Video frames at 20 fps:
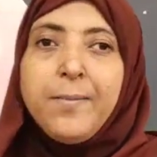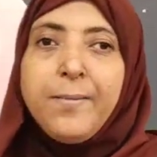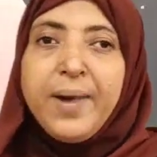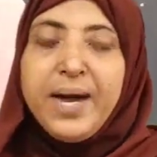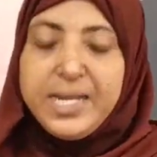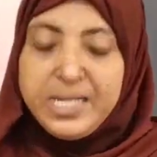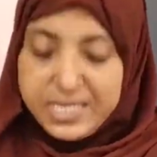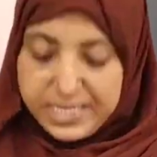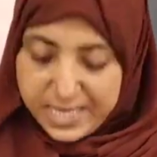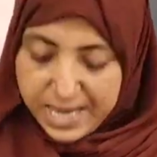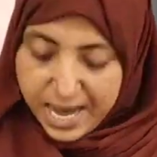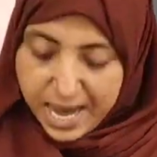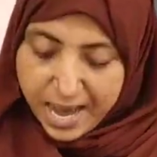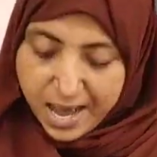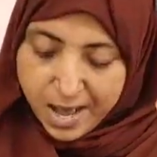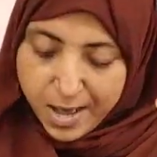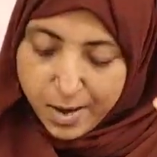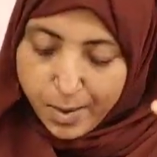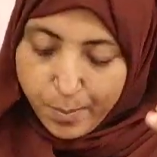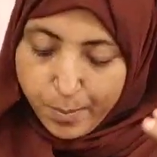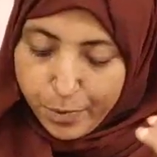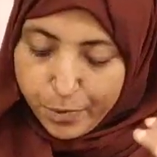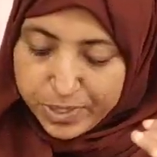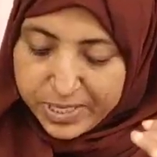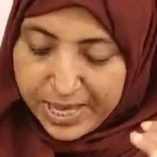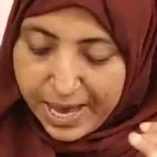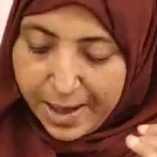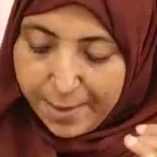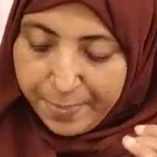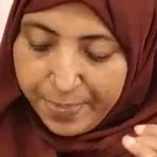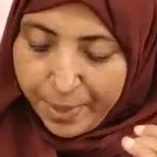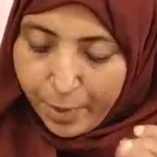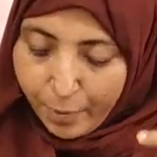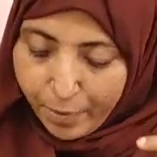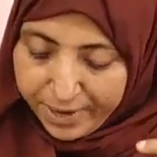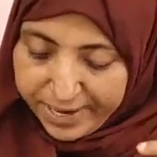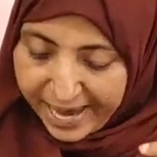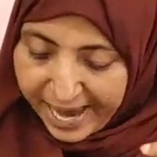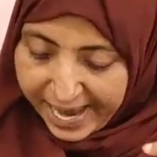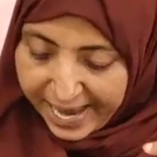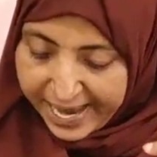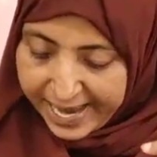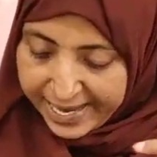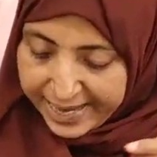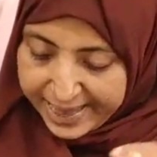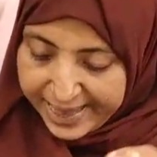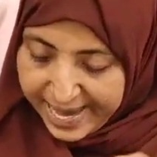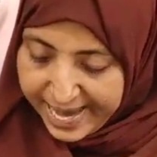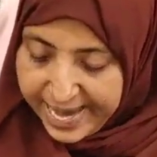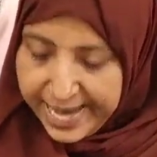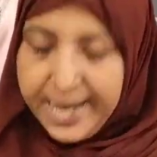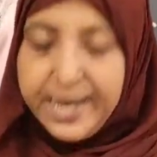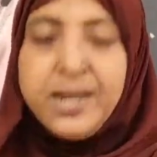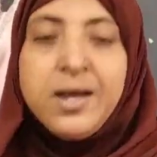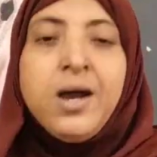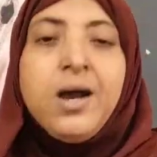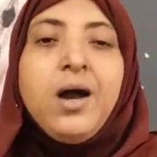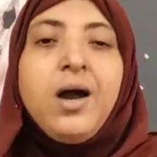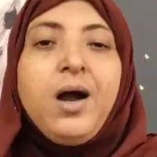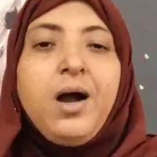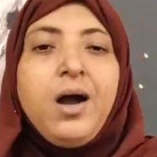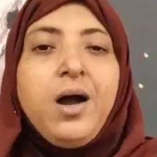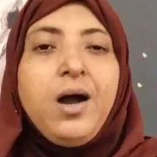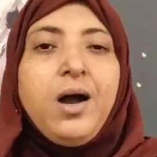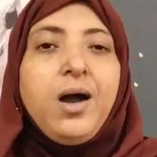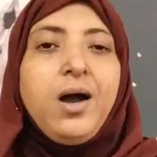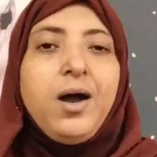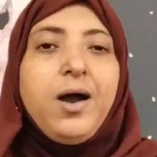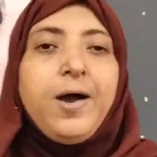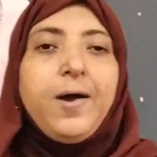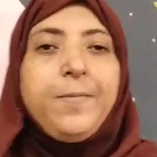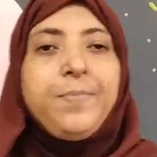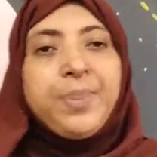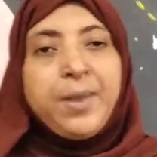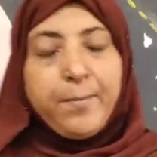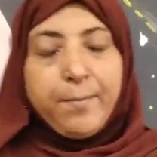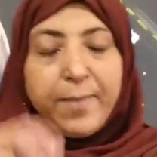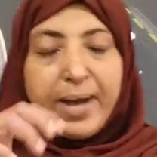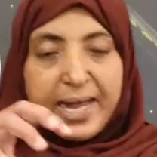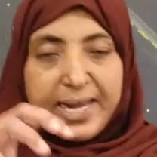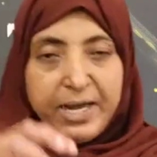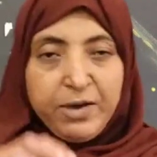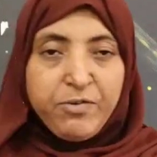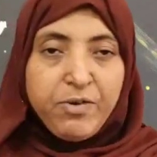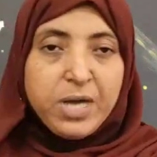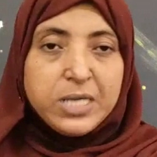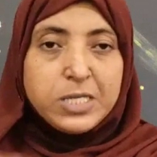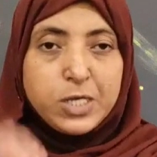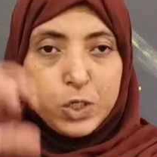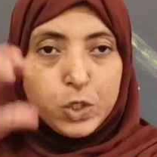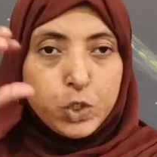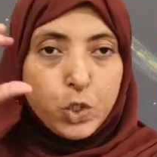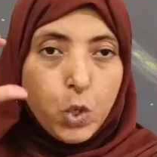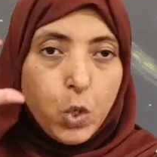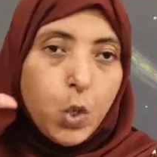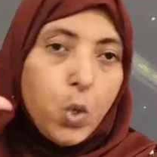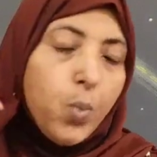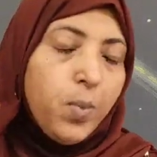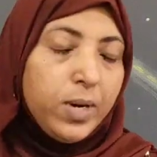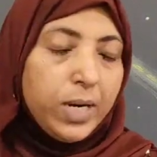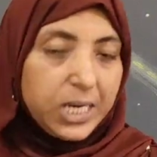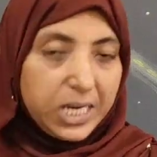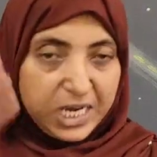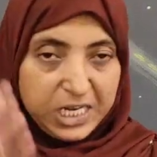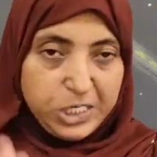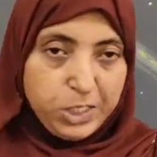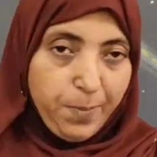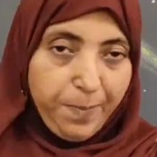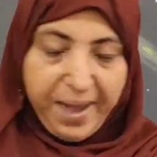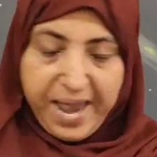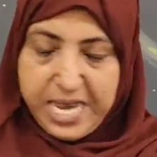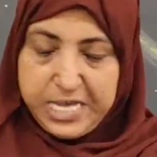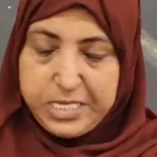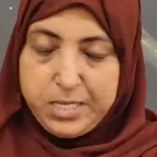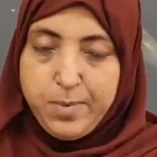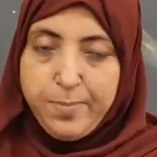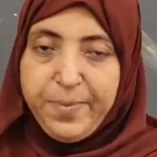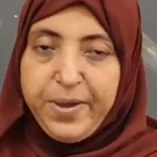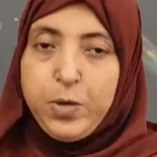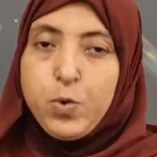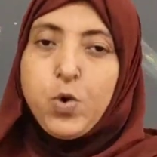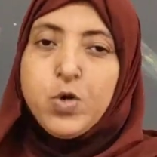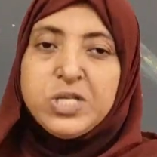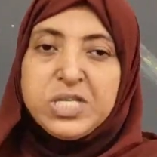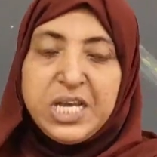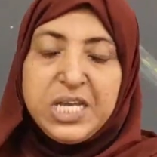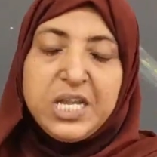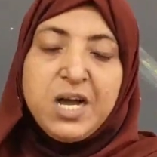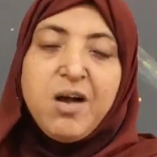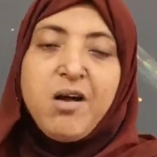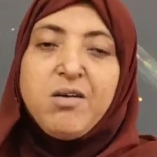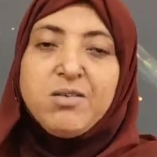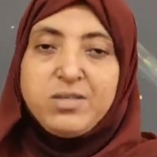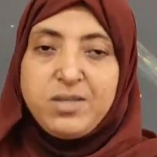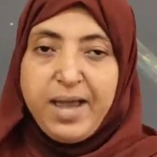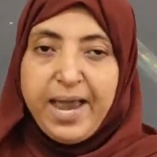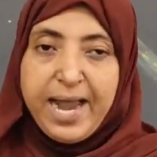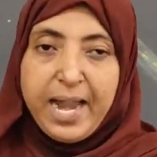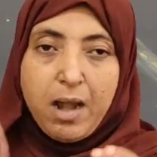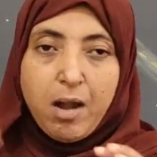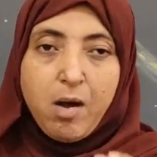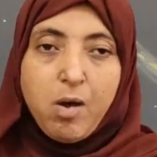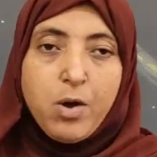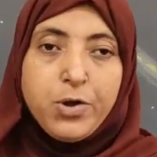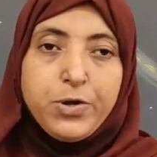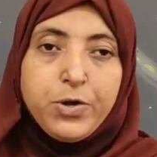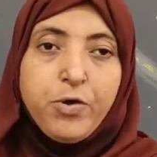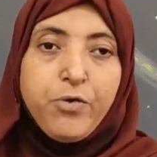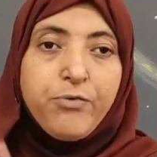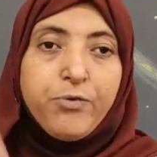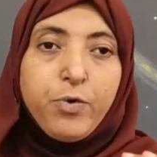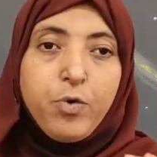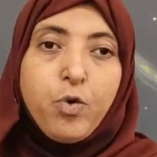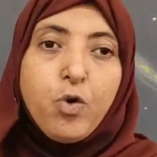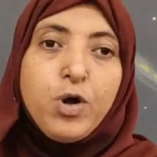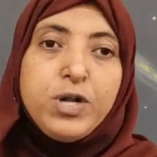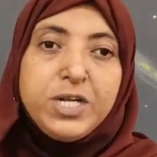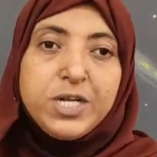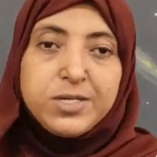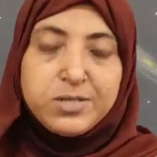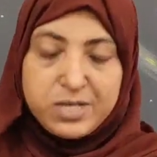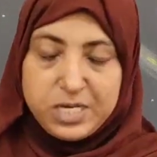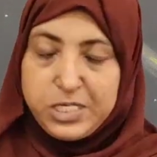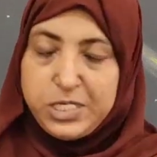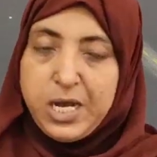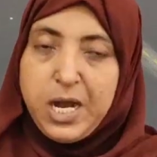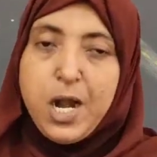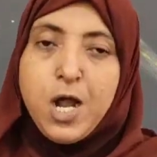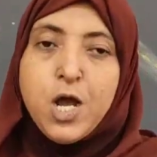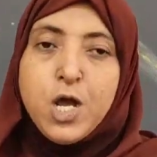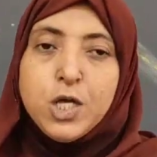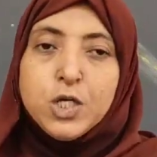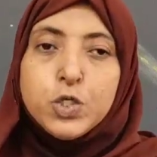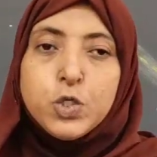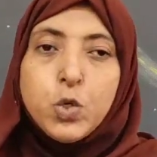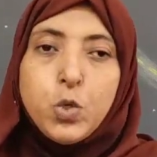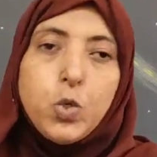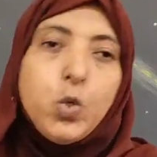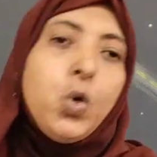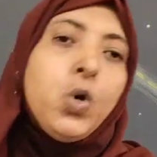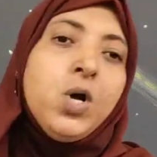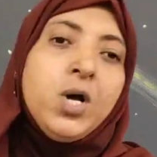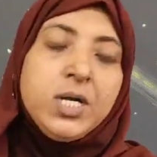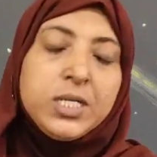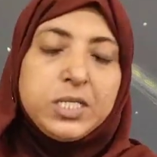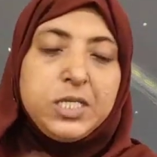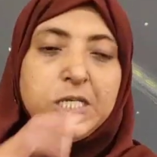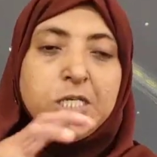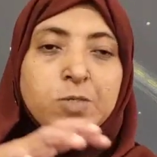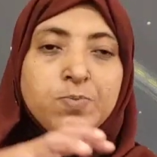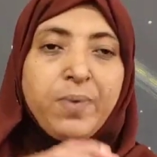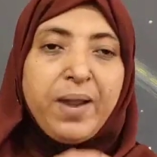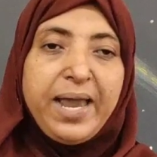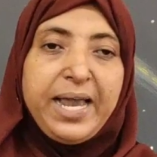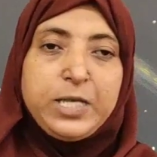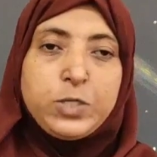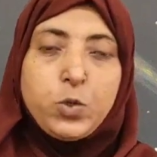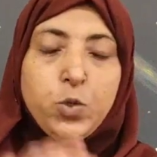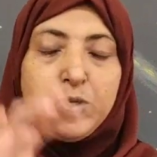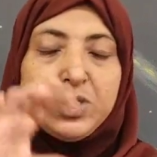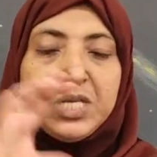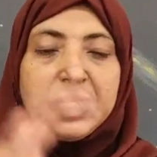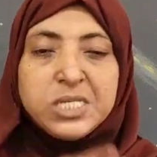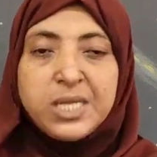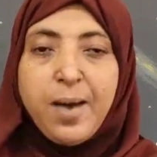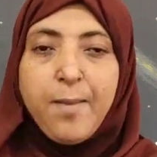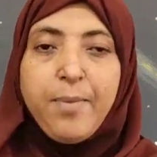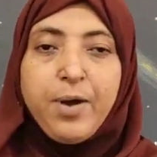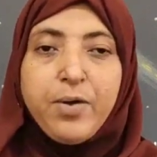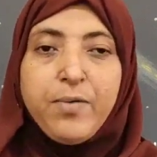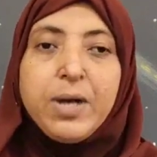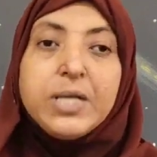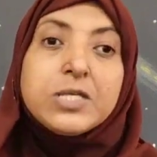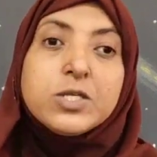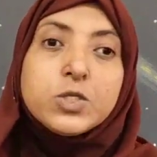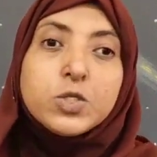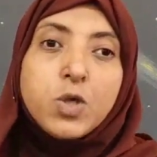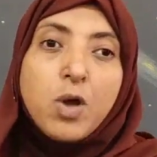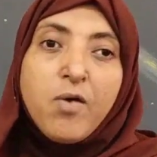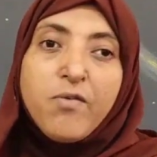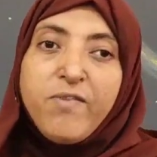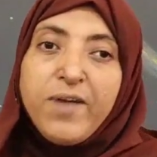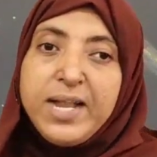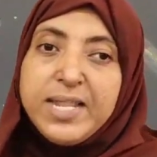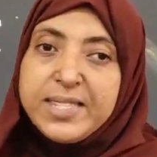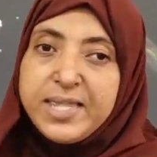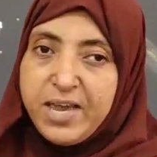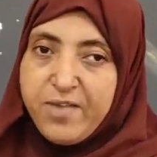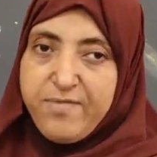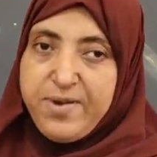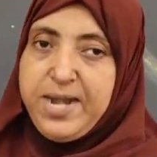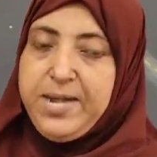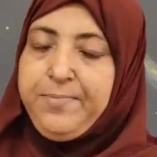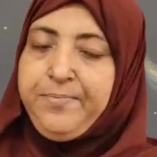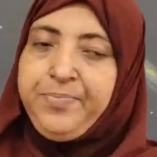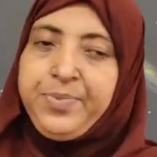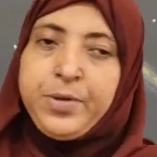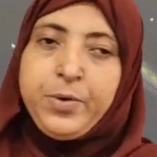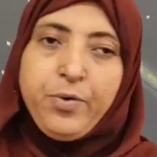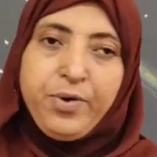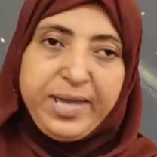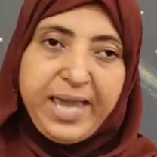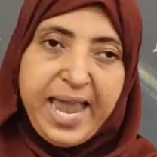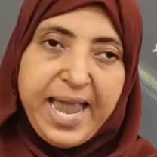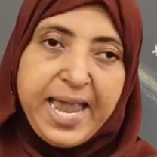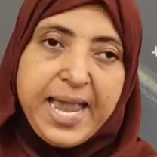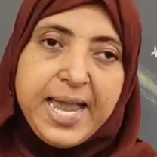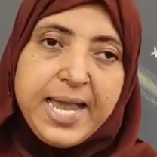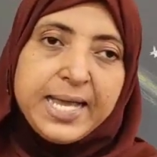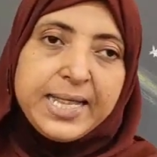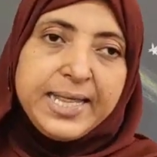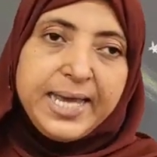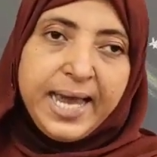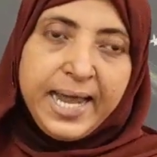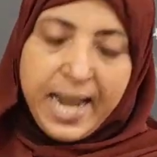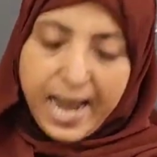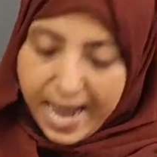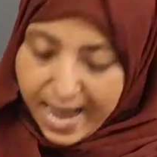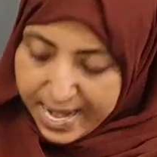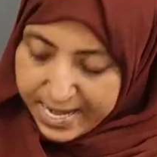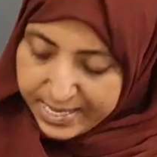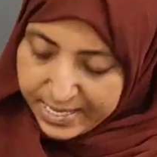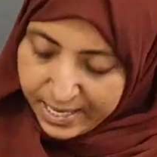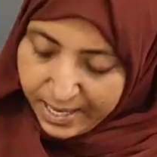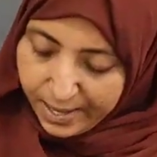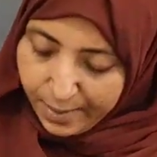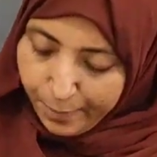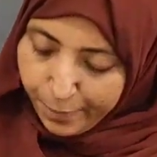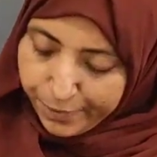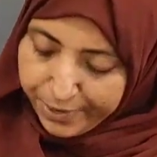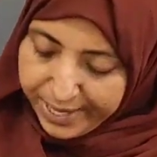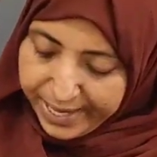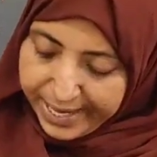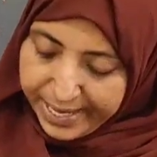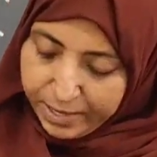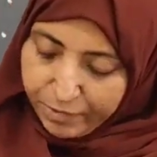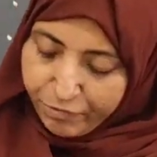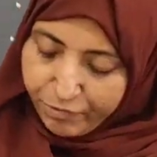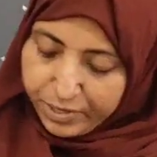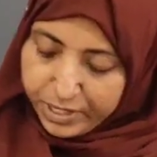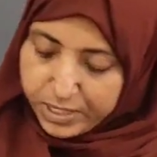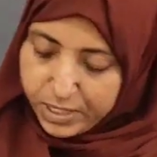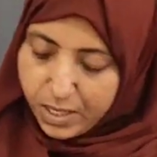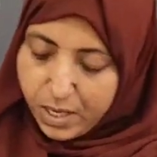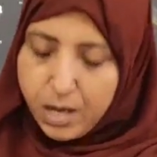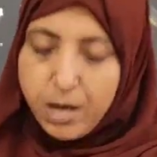Mansa Musa. Okay, then Mali was so rich place because it has a lot of gold treasure. So this place or this empire was so wealthy one. Okay, then another important feature